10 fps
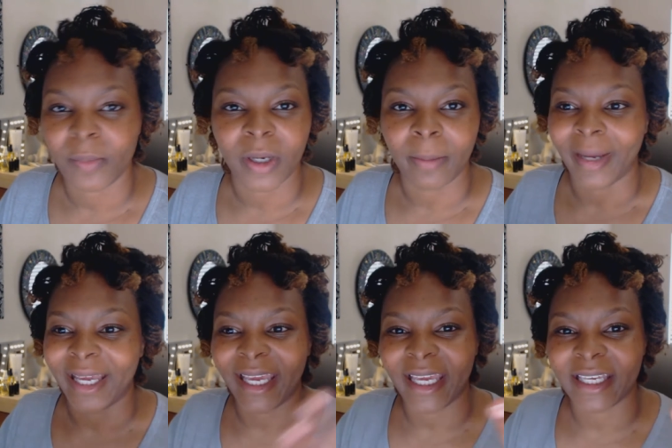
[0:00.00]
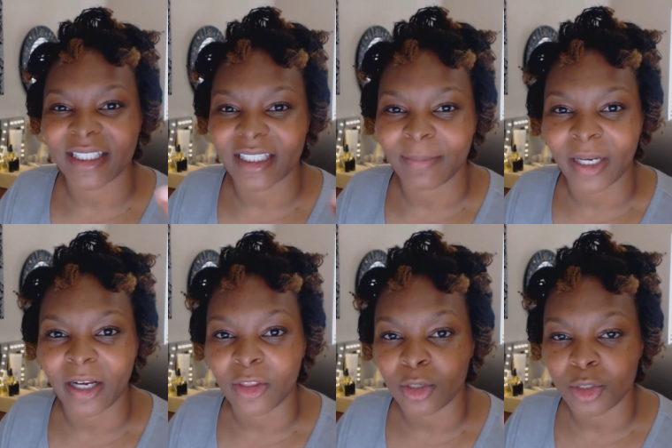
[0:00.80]
but my hands and
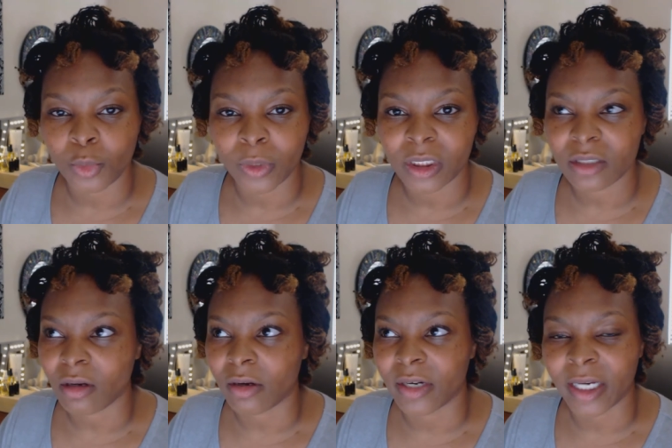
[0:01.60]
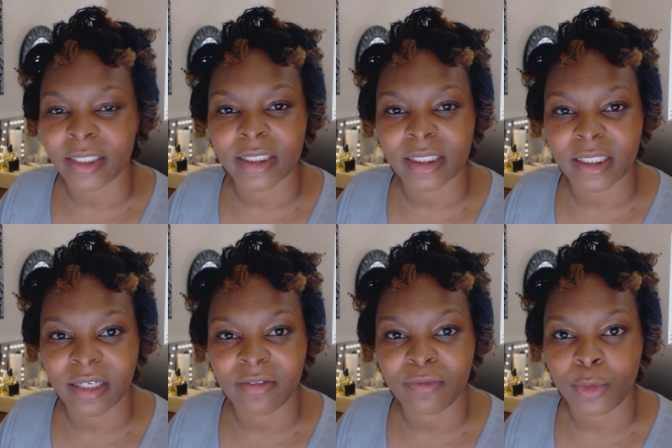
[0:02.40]
my other joints are not
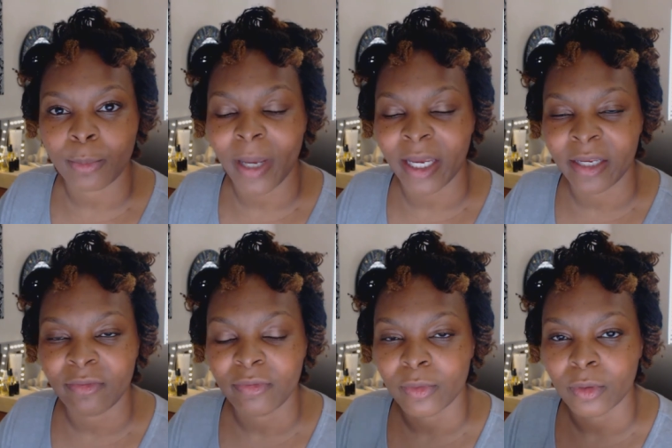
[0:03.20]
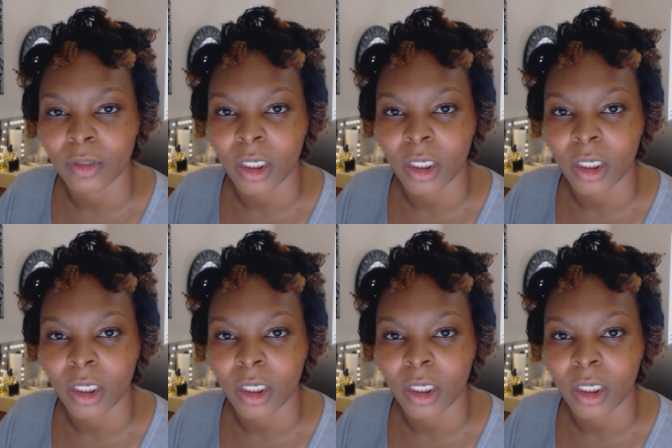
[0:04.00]
stiff or painful